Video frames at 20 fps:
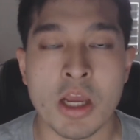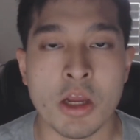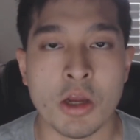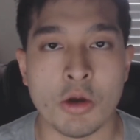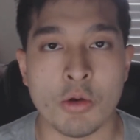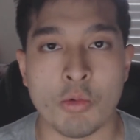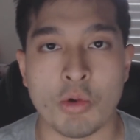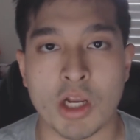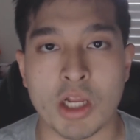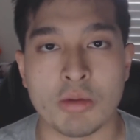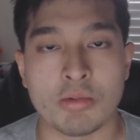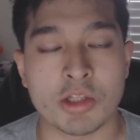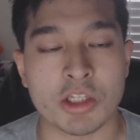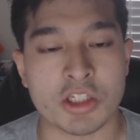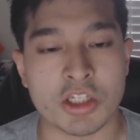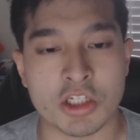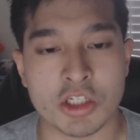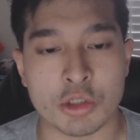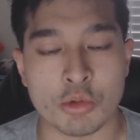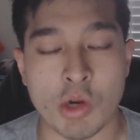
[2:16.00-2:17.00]
whatever the
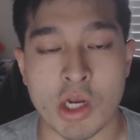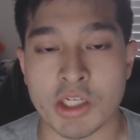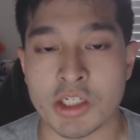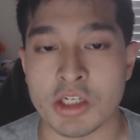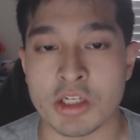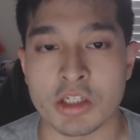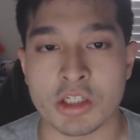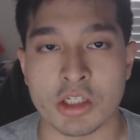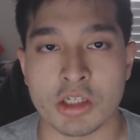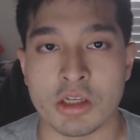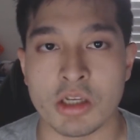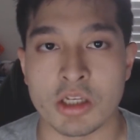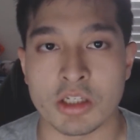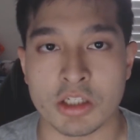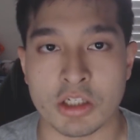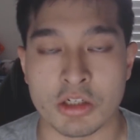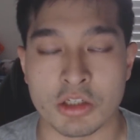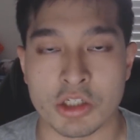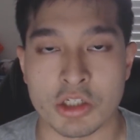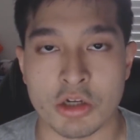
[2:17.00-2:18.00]
situation is is
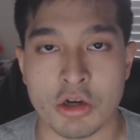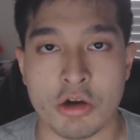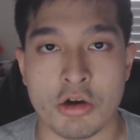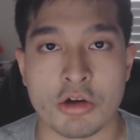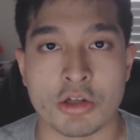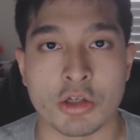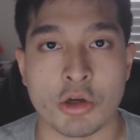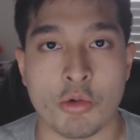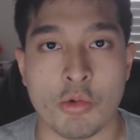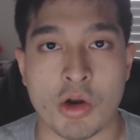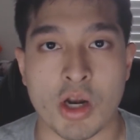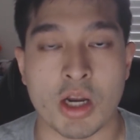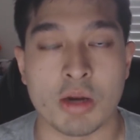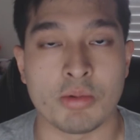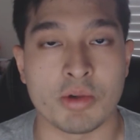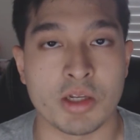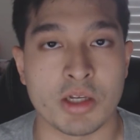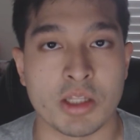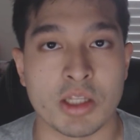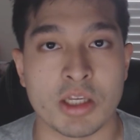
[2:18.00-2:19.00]
concerned or whatever
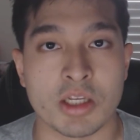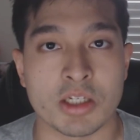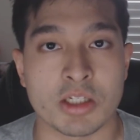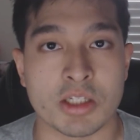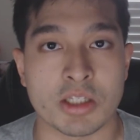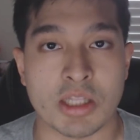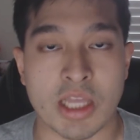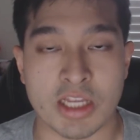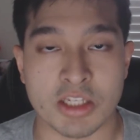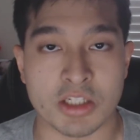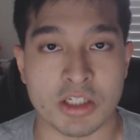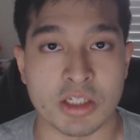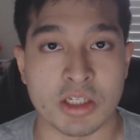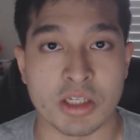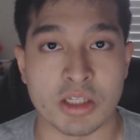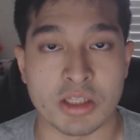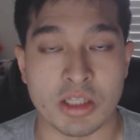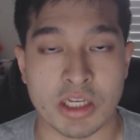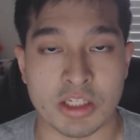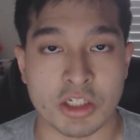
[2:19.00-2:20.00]
it is that's
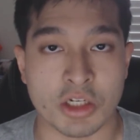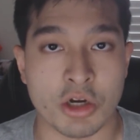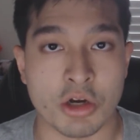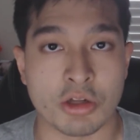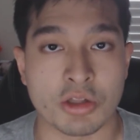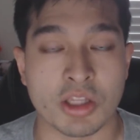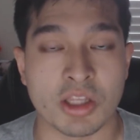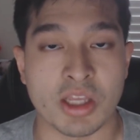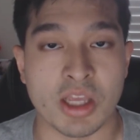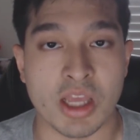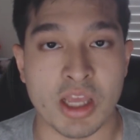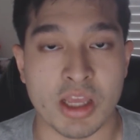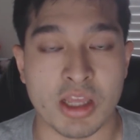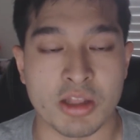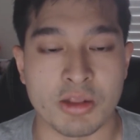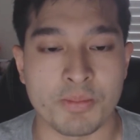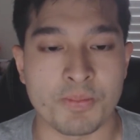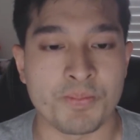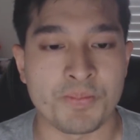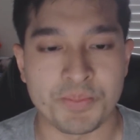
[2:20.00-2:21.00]
that's currently
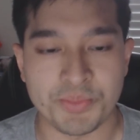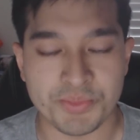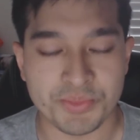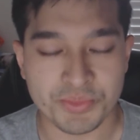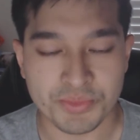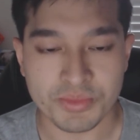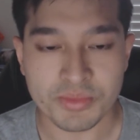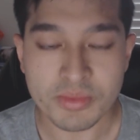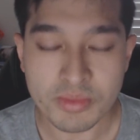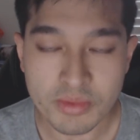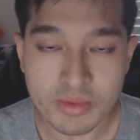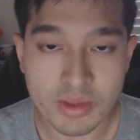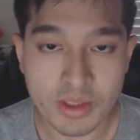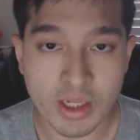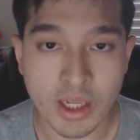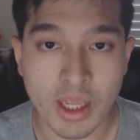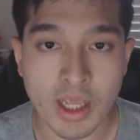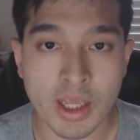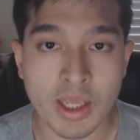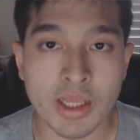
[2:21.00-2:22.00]
in
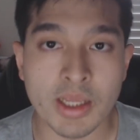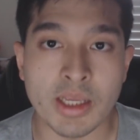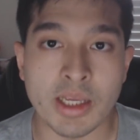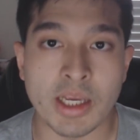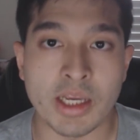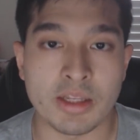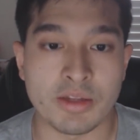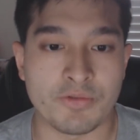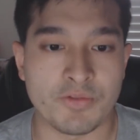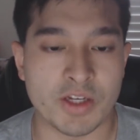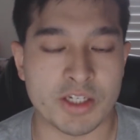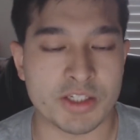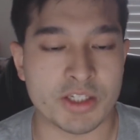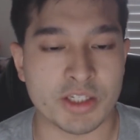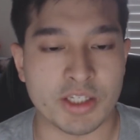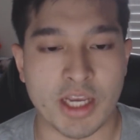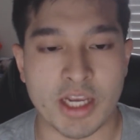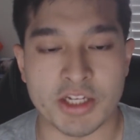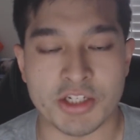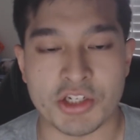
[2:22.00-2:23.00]
an
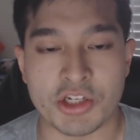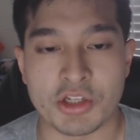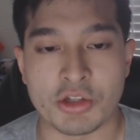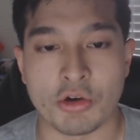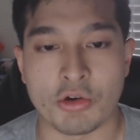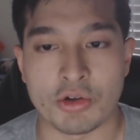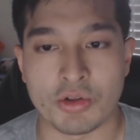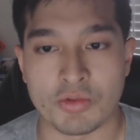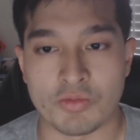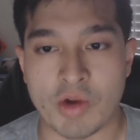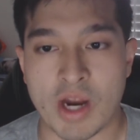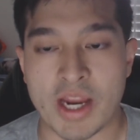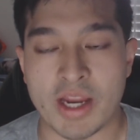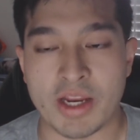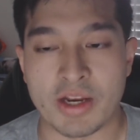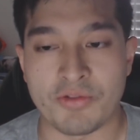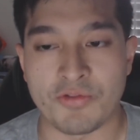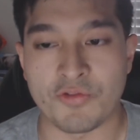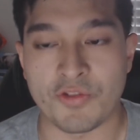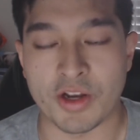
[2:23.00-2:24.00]
investigation or right
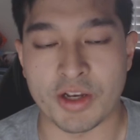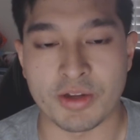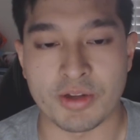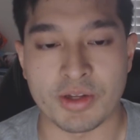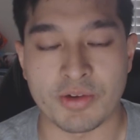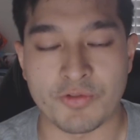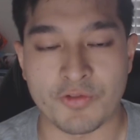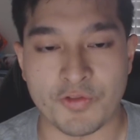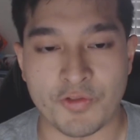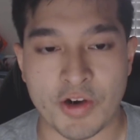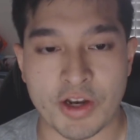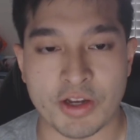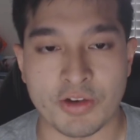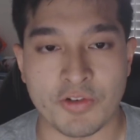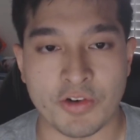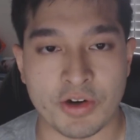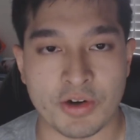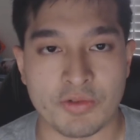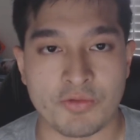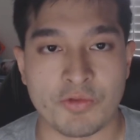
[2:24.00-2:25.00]
in front of, front of
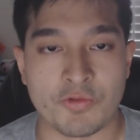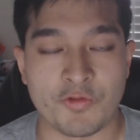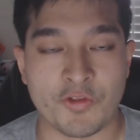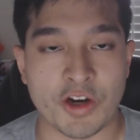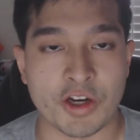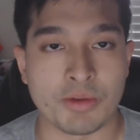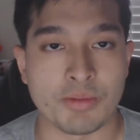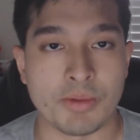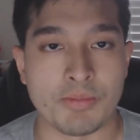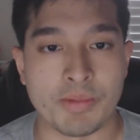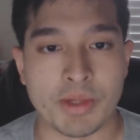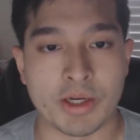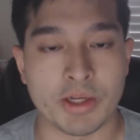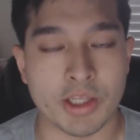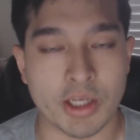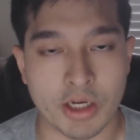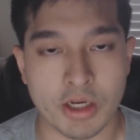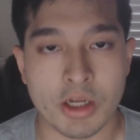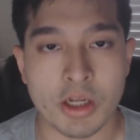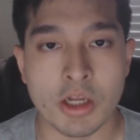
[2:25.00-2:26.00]
her, front of
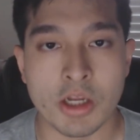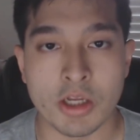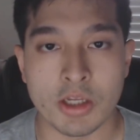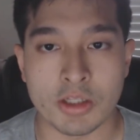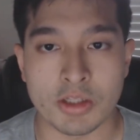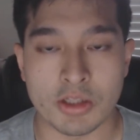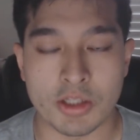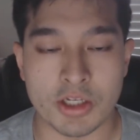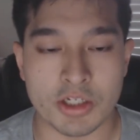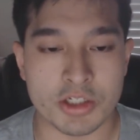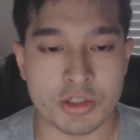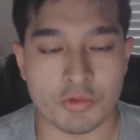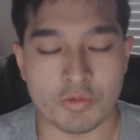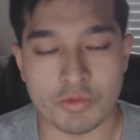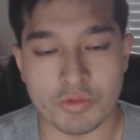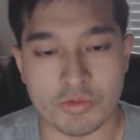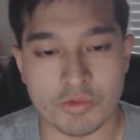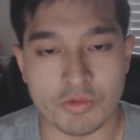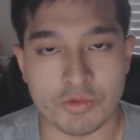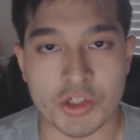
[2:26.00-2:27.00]
Amelia, this
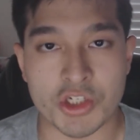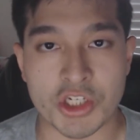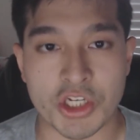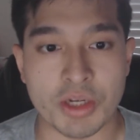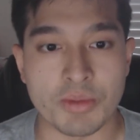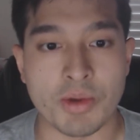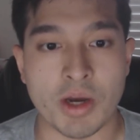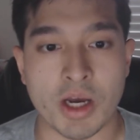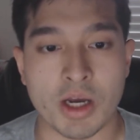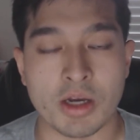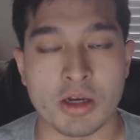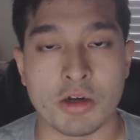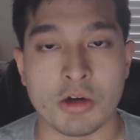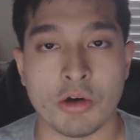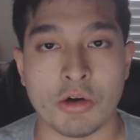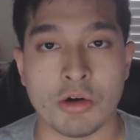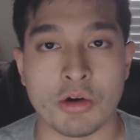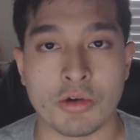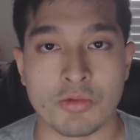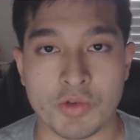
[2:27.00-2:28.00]
Shima
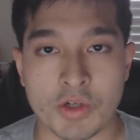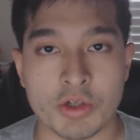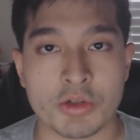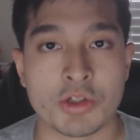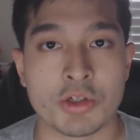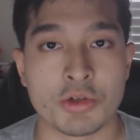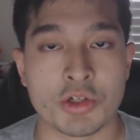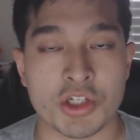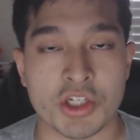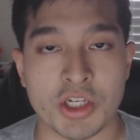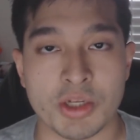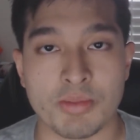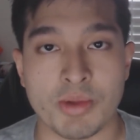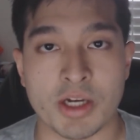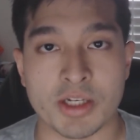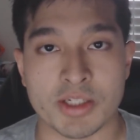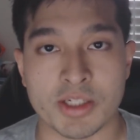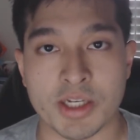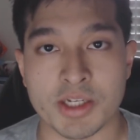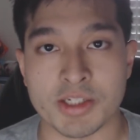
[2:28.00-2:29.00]
or Ryuzu Shima
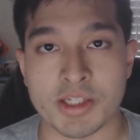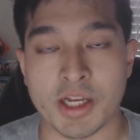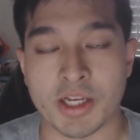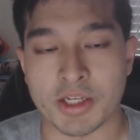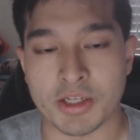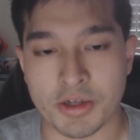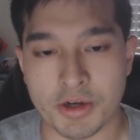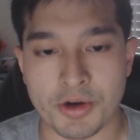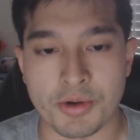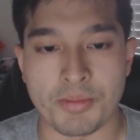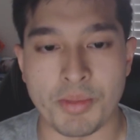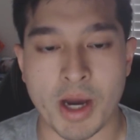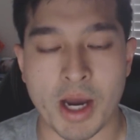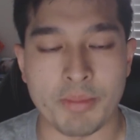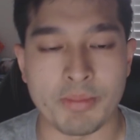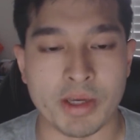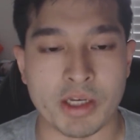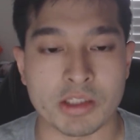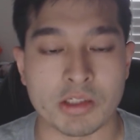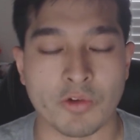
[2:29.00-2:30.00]
says like um
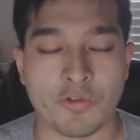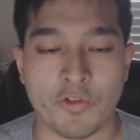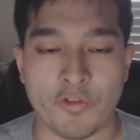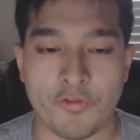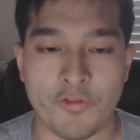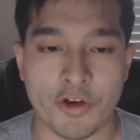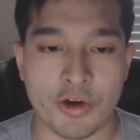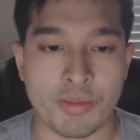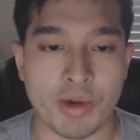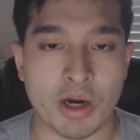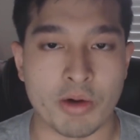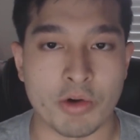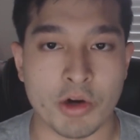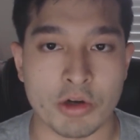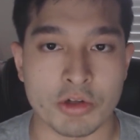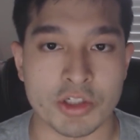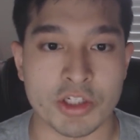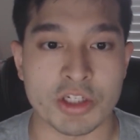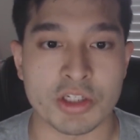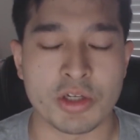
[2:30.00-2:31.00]
I'm here to fulfill my role
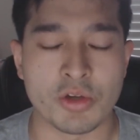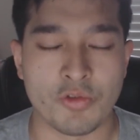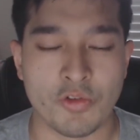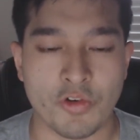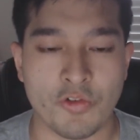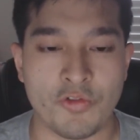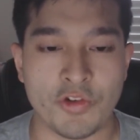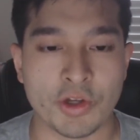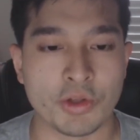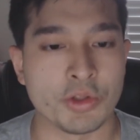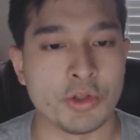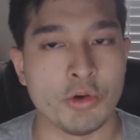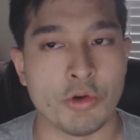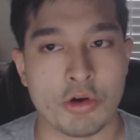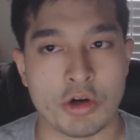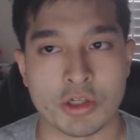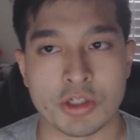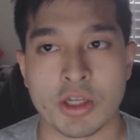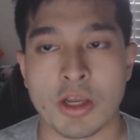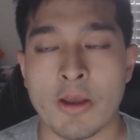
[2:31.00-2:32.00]
since you fulfilled
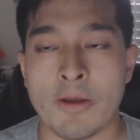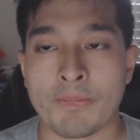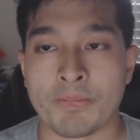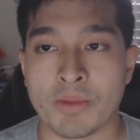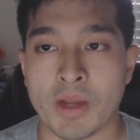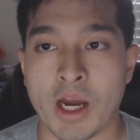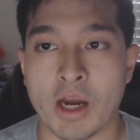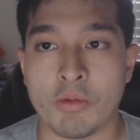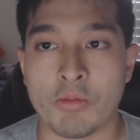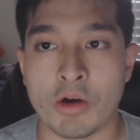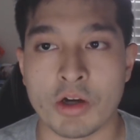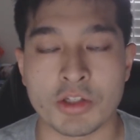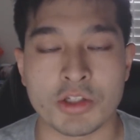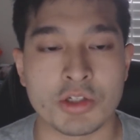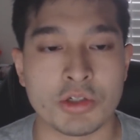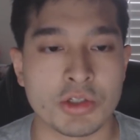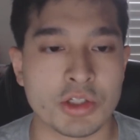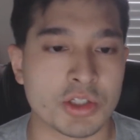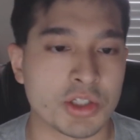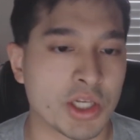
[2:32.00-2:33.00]
yours. I want
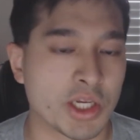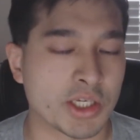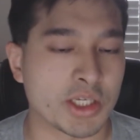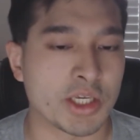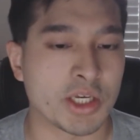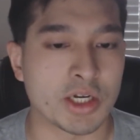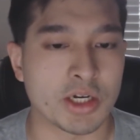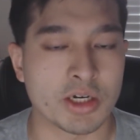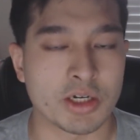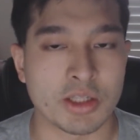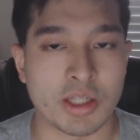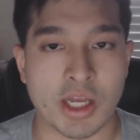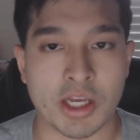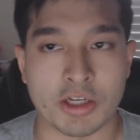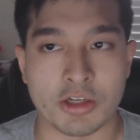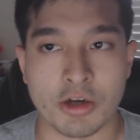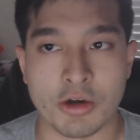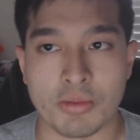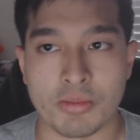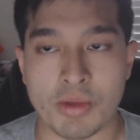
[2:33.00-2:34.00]
you to take care of
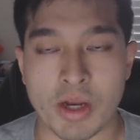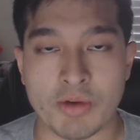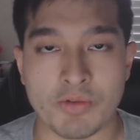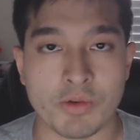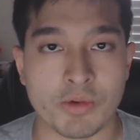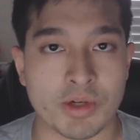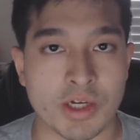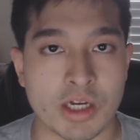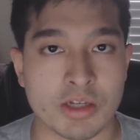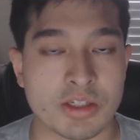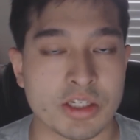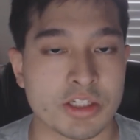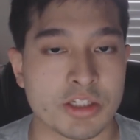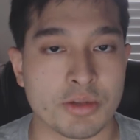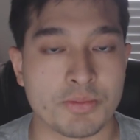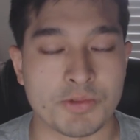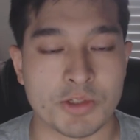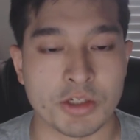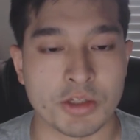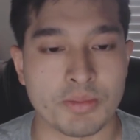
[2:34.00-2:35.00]
like um everyone else as the,
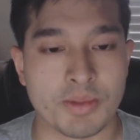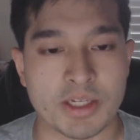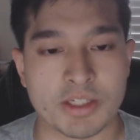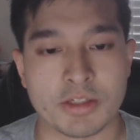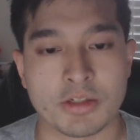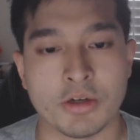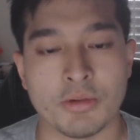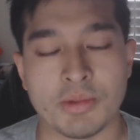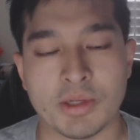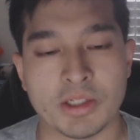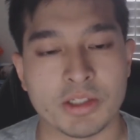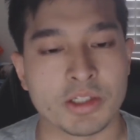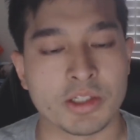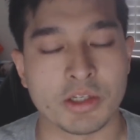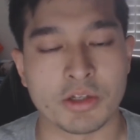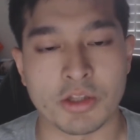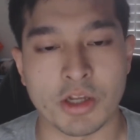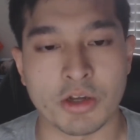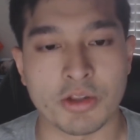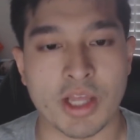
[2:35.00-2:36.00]
to the best of your ability,
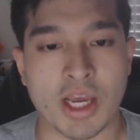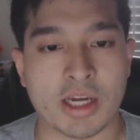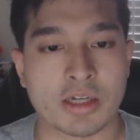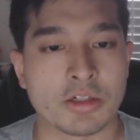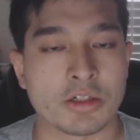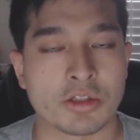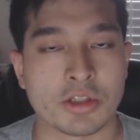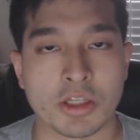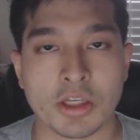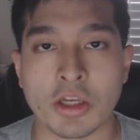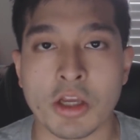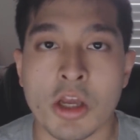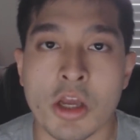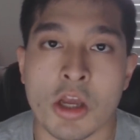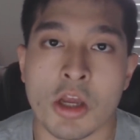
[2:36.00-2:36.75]
you know that kind of thing.